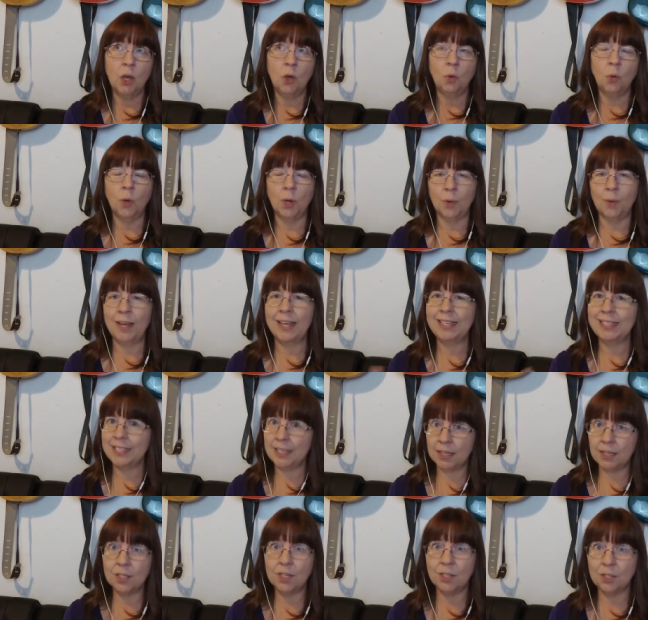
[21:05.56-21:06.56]
What do I
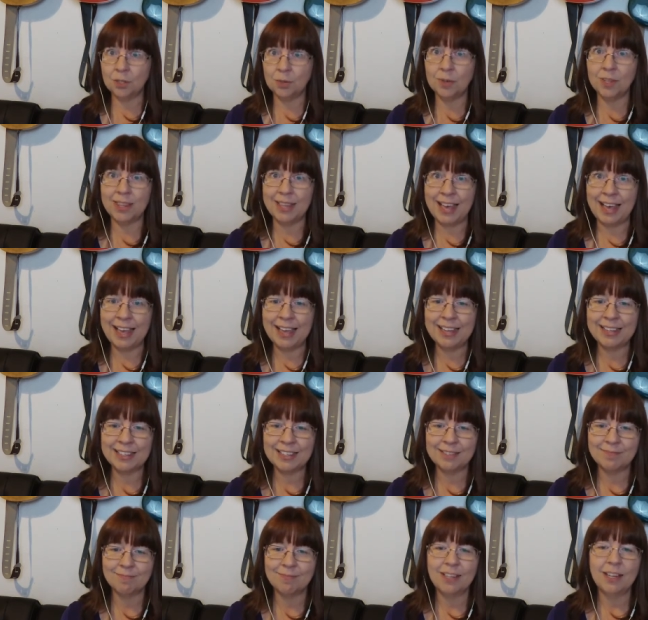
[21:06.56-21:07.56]
intend to do with
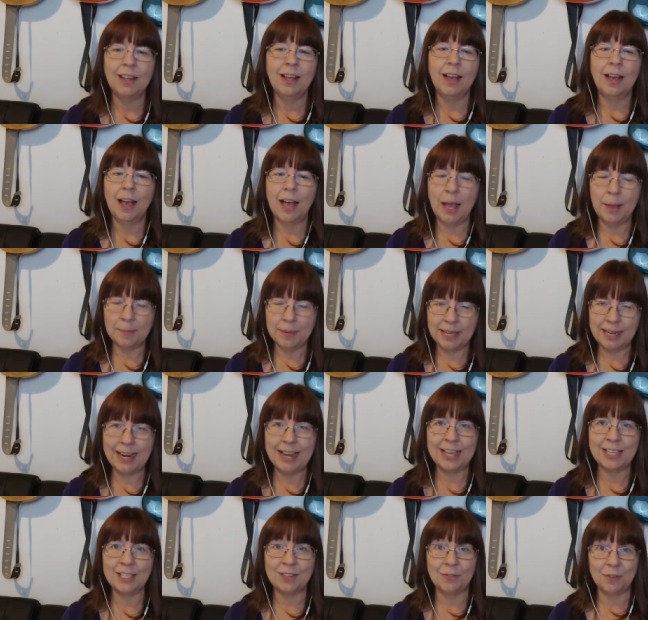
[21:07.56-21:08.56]
that? I'm going to
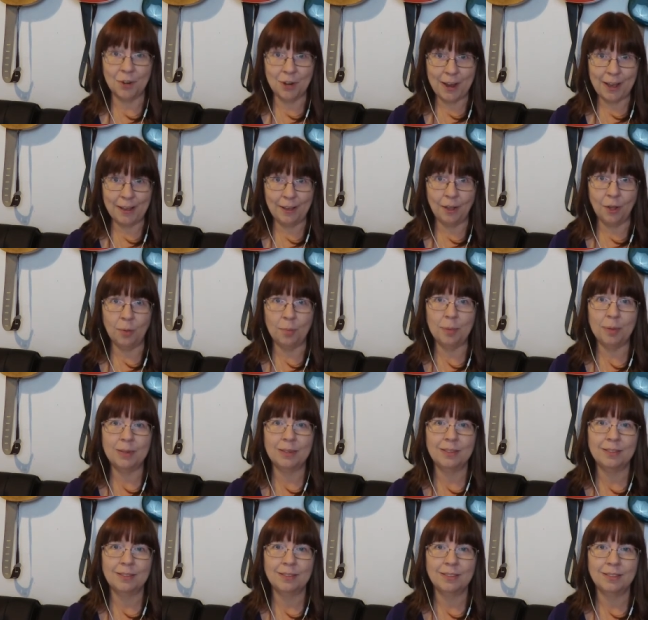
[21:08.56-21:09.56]
ask for help.
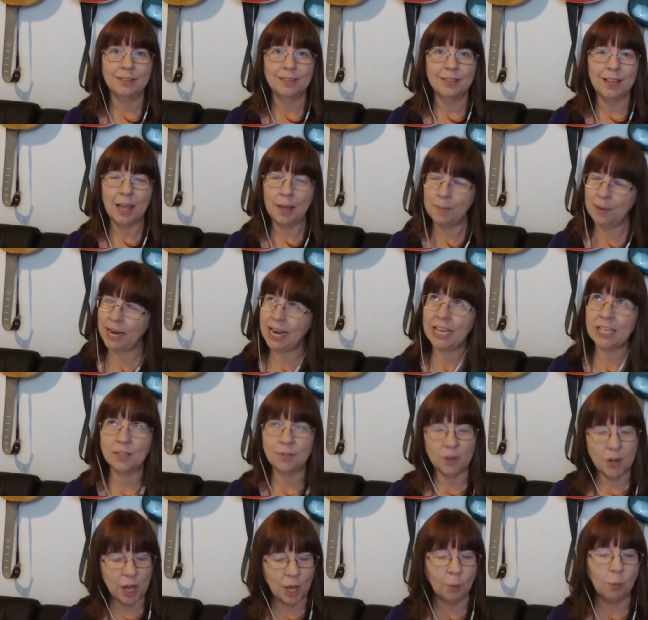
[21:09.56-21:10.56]
I'm going to ask
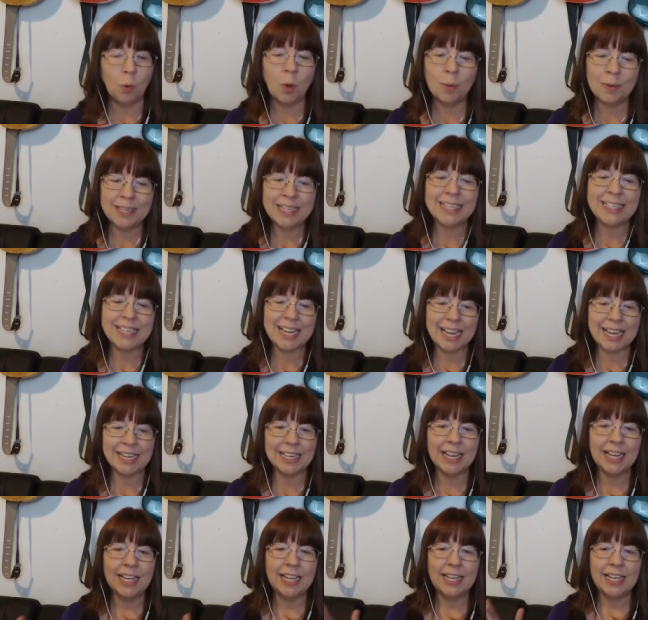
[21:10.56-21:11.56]
for help. What would it
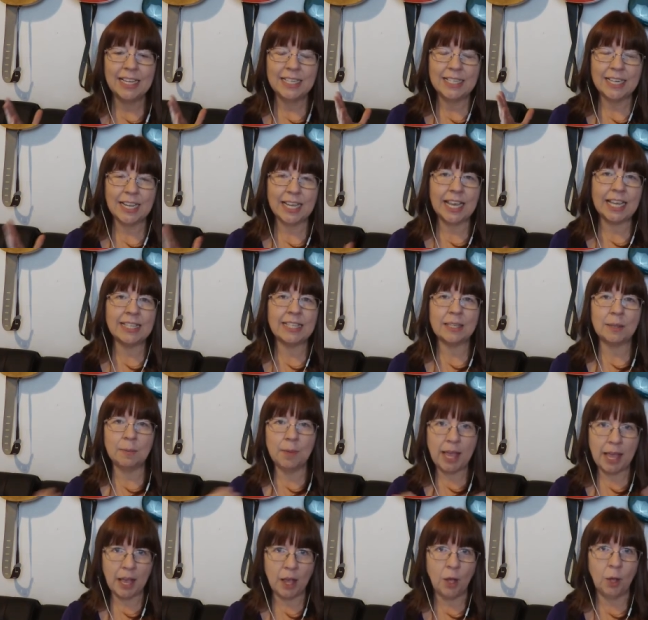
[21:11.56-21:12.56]
take to get some
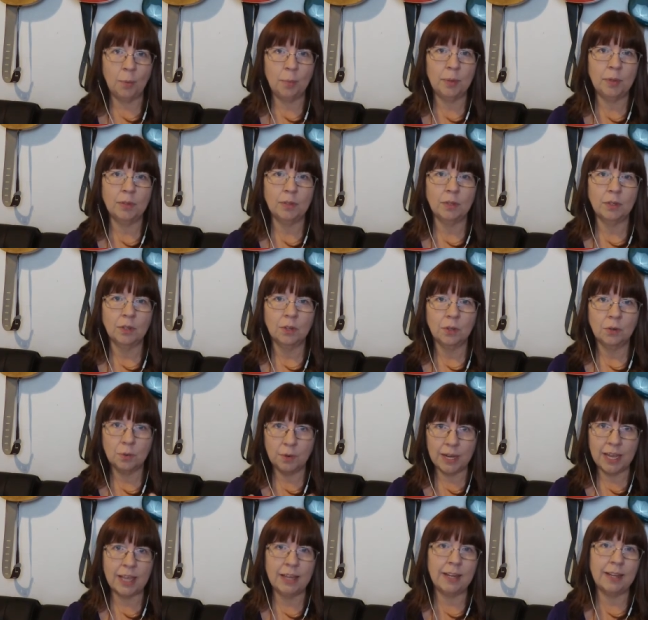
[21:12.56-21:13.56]
help
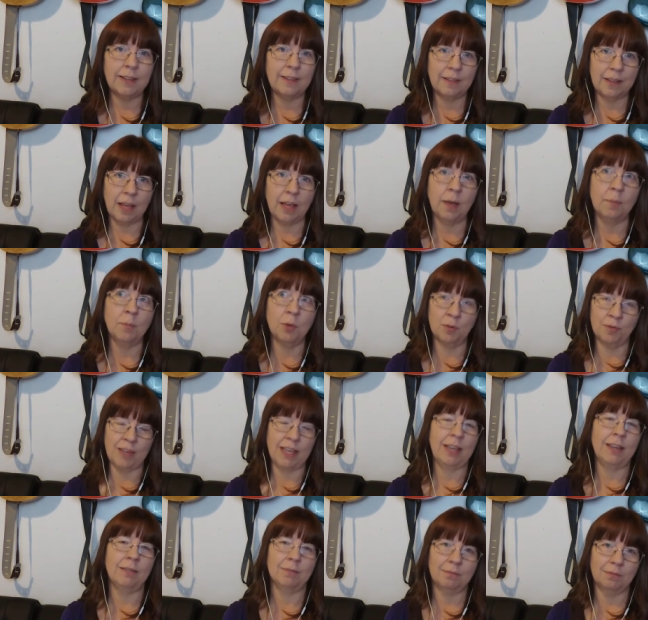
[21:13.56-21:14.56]
creating a
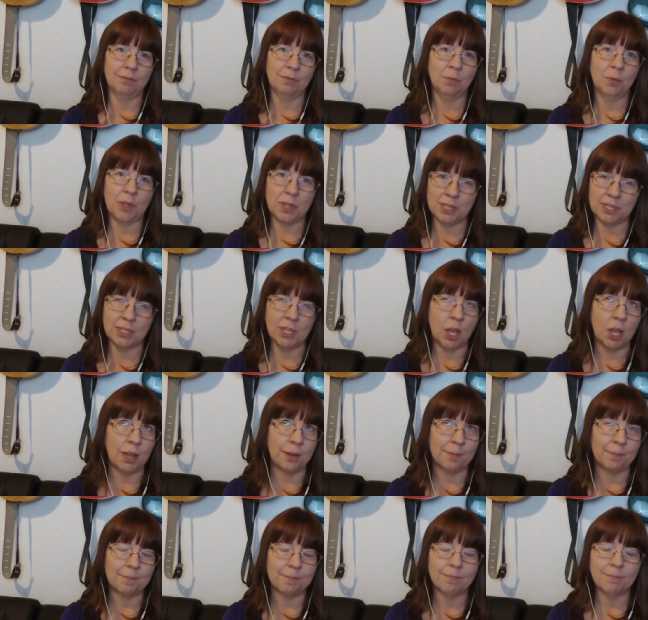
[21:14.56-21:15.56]
movie with a song?
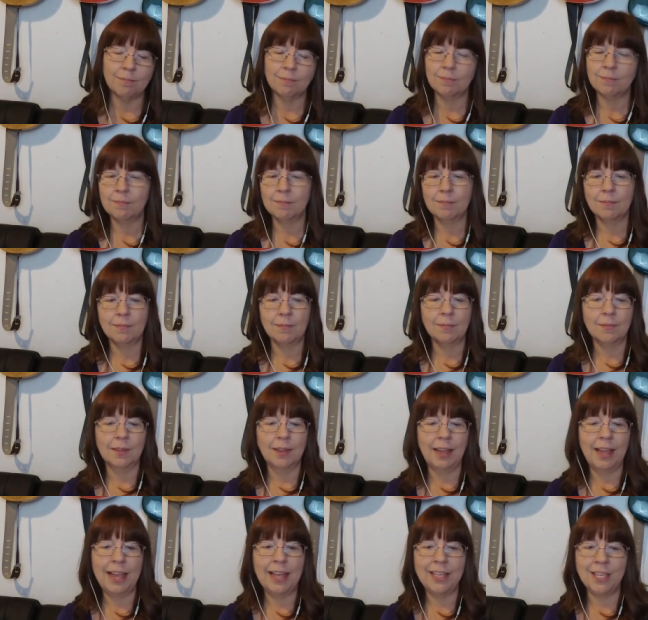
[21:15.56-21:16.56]

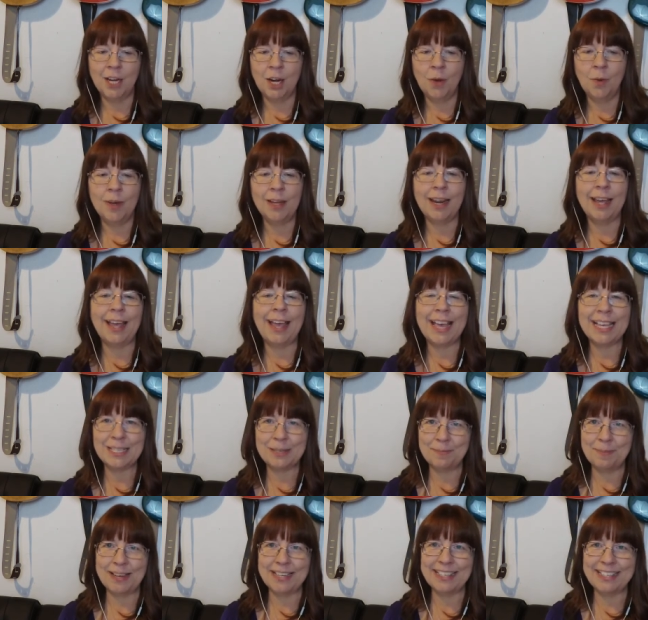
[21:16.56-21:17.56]
And you know what? I
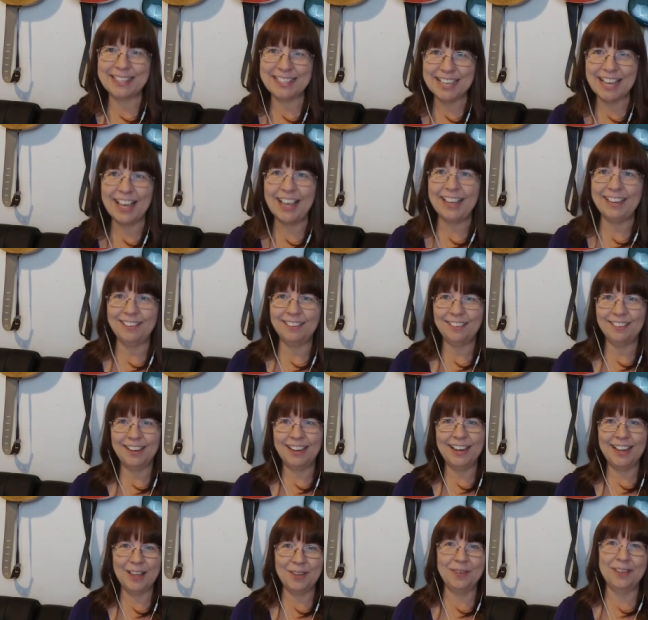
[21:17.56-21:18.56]
asked my son,
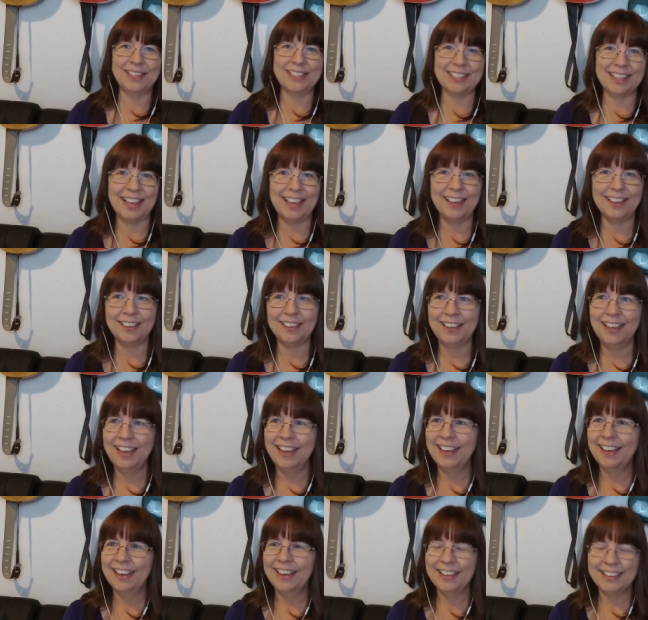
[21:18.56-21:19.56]
and he was like,
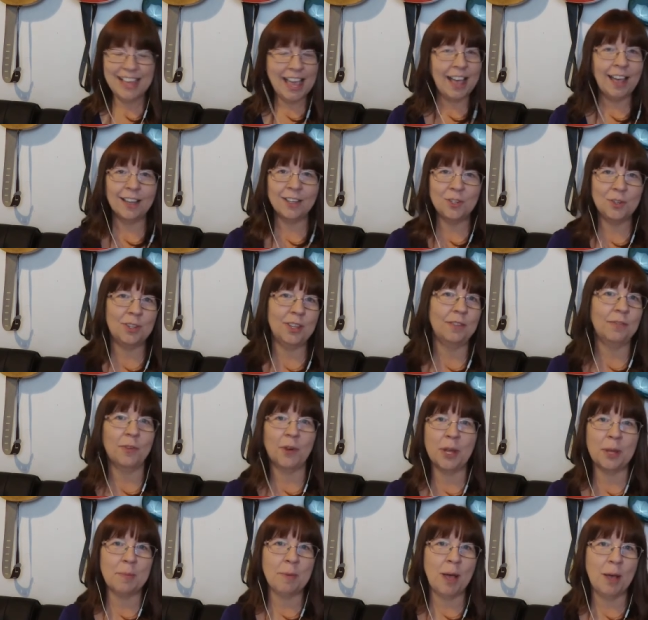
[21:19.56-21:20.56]
Yeah, I'll do that
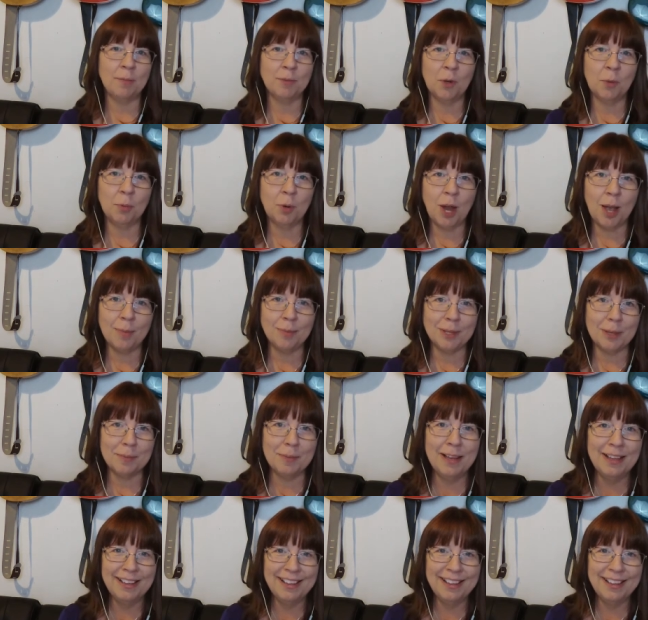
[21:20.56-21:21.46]
for you, mom, no problem.